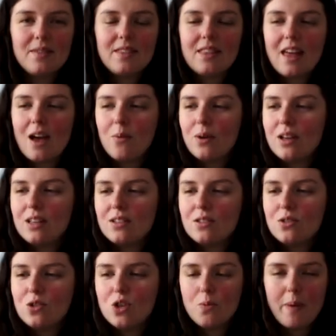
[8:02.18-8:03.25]
There was
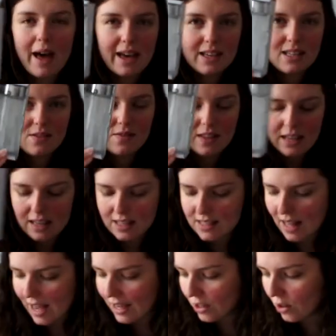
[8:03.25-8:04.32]
two packs of these
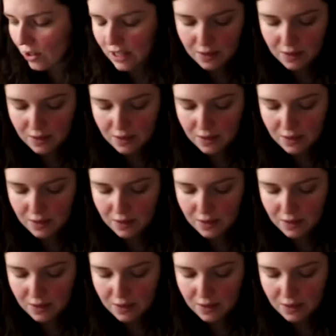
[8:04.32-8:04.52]
that I got